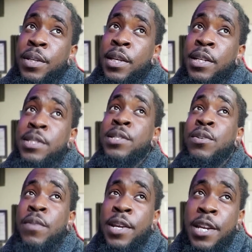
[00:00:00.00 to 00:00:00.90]

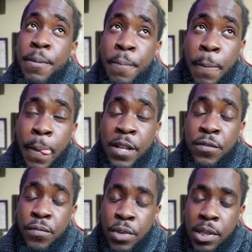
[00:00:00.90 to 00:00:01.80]
Instagram, that's
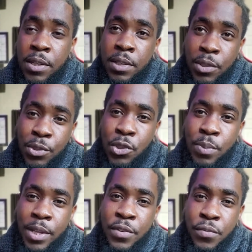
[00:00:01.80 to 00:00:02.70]
free. YouTube,
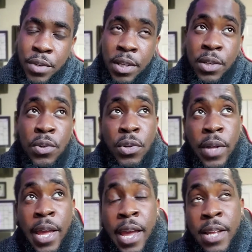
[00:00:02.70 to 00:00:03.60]
that's free. Google
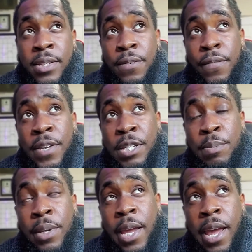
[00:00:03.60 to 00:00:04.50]
ads and
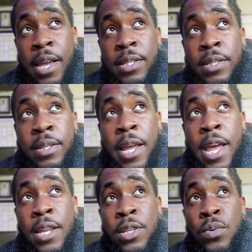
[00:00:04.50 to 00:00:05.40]
Facebook ads
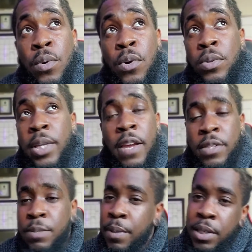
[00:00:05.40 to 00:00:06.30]
that you only have
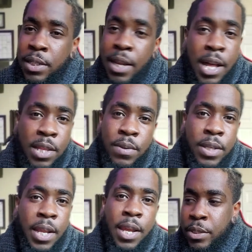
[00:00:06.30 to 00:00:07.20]
to spend $1 a
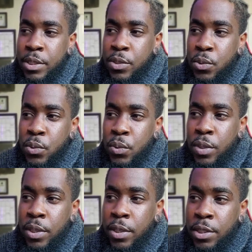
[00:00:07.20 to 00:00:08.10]
day to
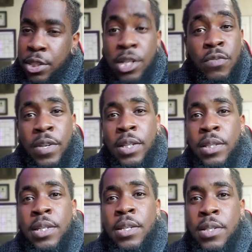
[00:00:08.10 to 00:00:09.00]
generate
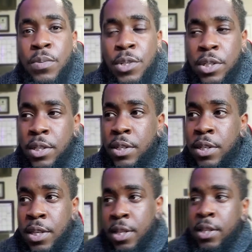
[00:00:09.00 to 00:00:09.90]
leads, which could
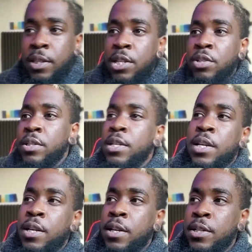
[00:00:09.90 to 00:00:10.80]
literally
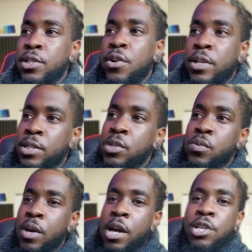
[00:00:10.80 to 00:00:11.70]
turn into
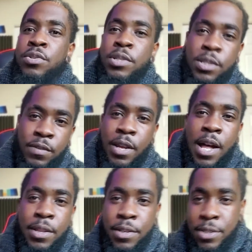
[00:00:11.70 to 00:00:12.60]
hundreds of
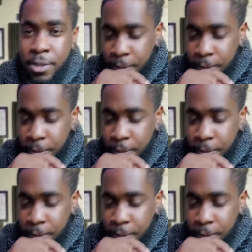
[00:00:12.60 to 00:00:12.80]
dollars.